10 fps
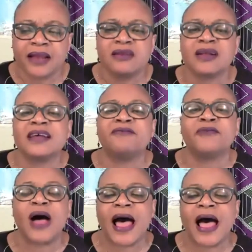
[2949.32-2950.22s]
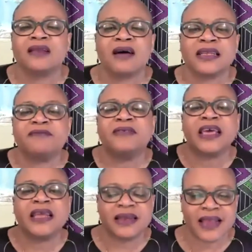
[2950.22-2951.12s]
not
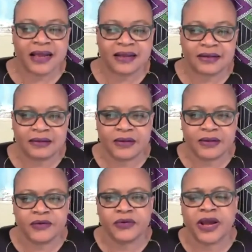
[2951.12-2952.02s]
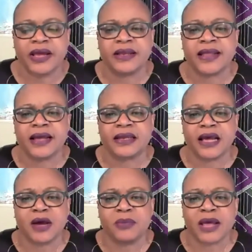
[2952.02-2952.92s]
evaded that, right? That
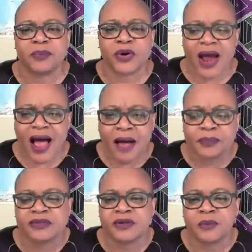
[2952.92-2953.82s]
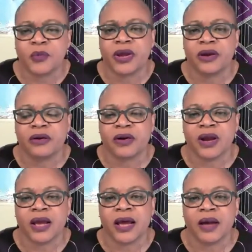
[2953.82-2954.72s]
that perhaps somewhere
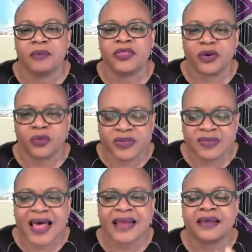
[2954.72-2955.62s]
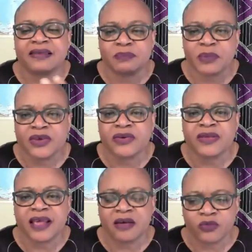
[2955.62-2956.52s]
there was that
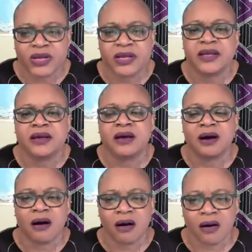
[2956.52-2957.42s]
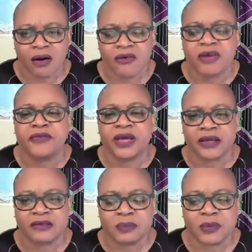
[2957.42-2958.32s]
experience, that really horrific
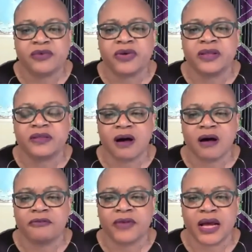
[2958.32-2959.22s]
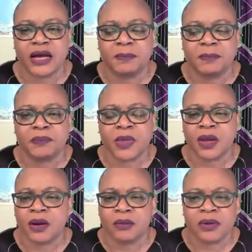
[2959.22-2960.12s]
experience of
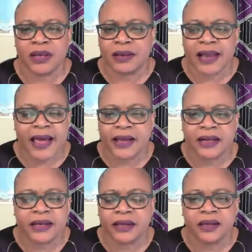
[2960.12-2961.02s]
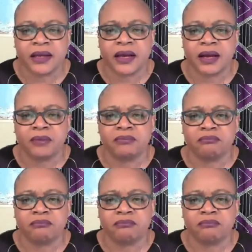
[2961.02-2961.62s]
likely a